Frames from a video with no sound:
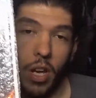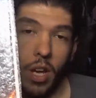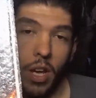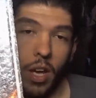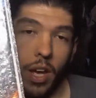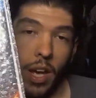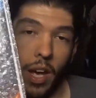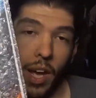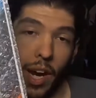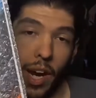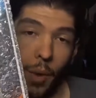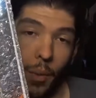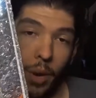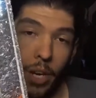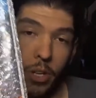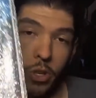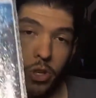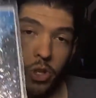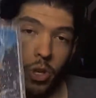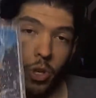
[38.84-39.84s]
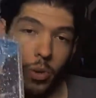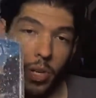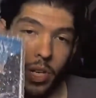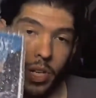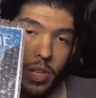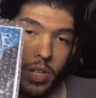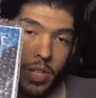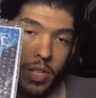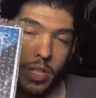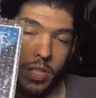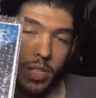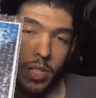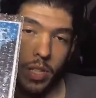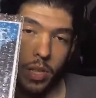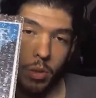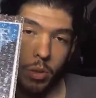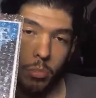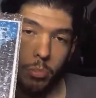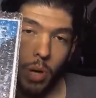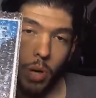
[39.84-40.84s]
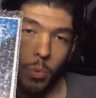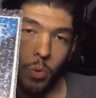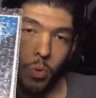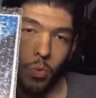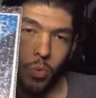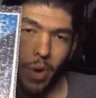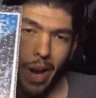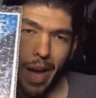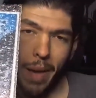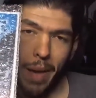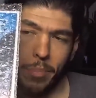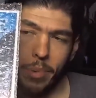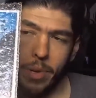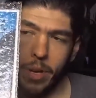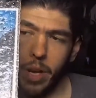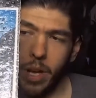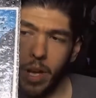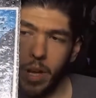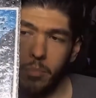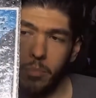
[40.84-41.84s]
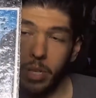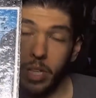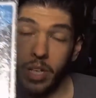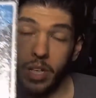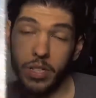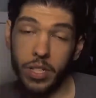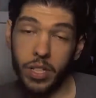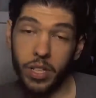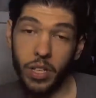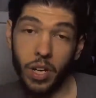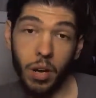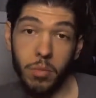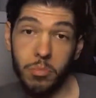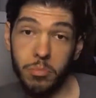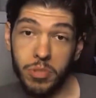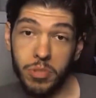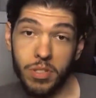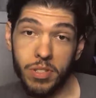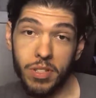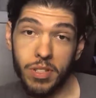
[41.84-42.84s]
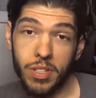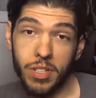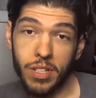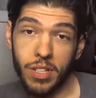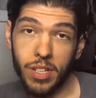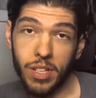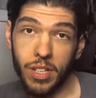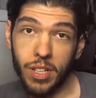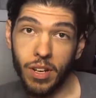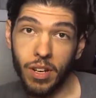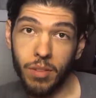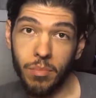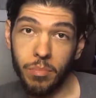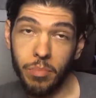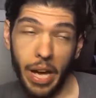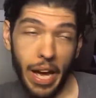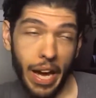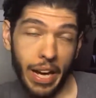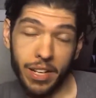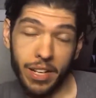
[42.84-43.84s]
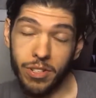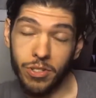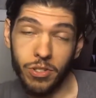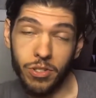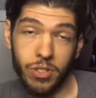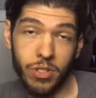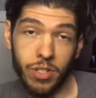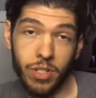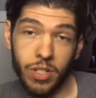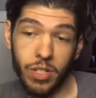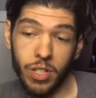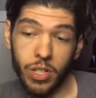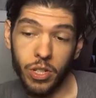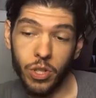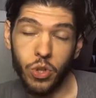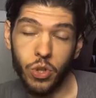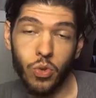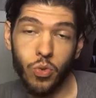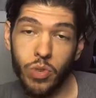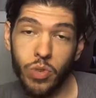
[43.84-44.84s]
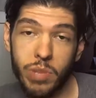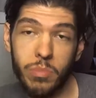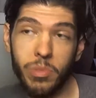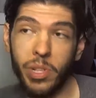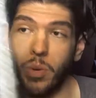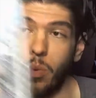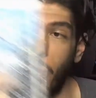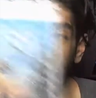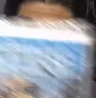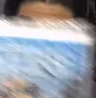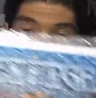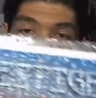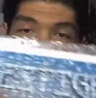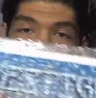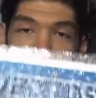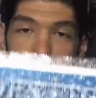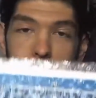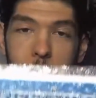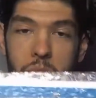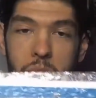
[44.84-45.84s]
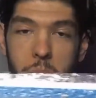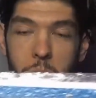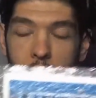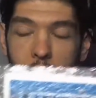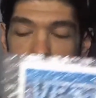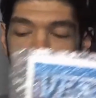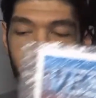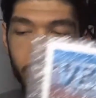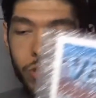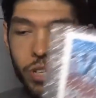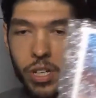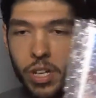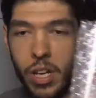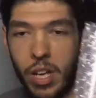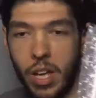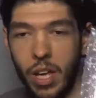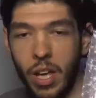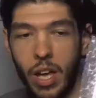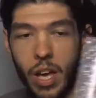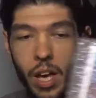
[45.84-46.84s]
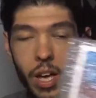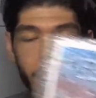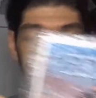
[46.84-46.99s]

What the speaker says: And I wanted to show it in this little bubble wrap because it comes packaged extremely well, some of the best packaging, in